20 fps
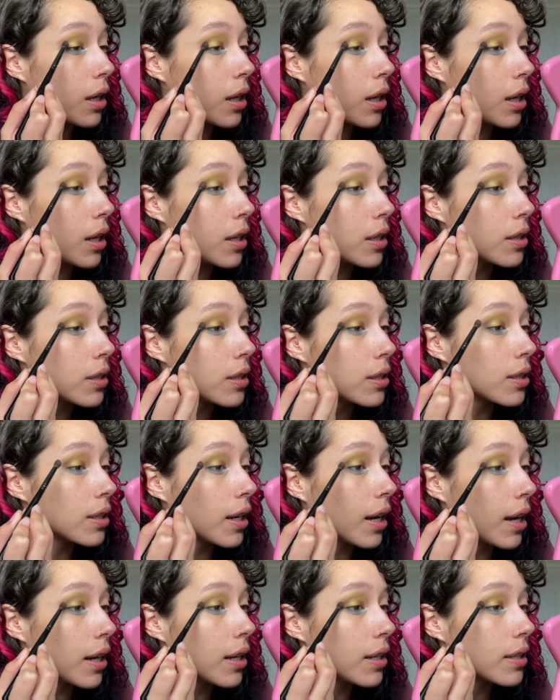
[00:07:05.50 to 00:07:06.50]
and just
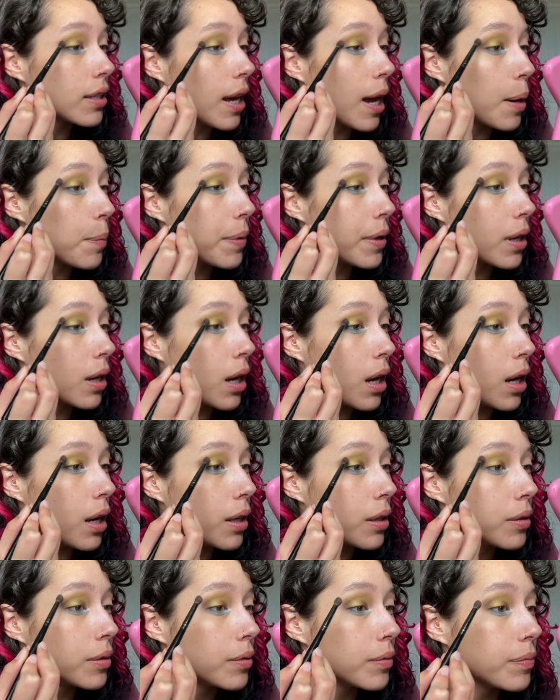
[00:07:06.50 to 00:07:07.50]
kind of tap it
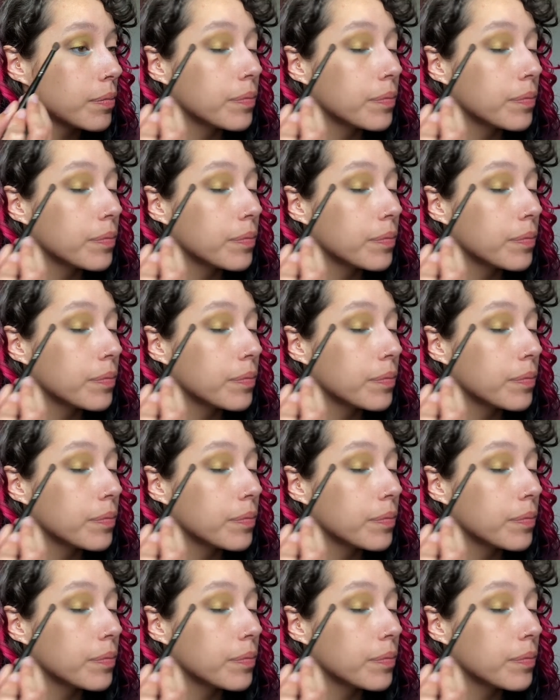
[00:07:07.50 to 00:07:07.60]
on.